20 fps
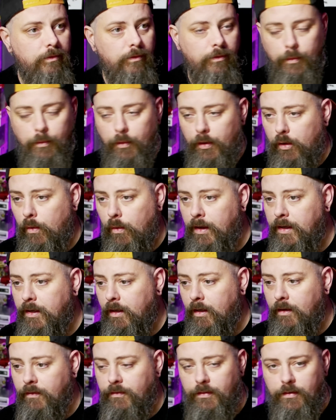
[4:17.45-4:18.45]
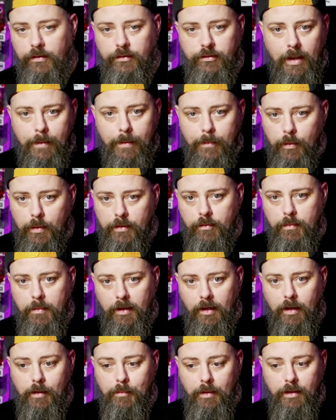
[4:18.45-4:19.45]
they want a quiet life, they're stepping away from
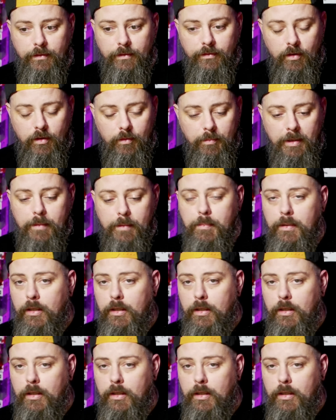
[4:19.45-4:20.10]
the limelight for a bit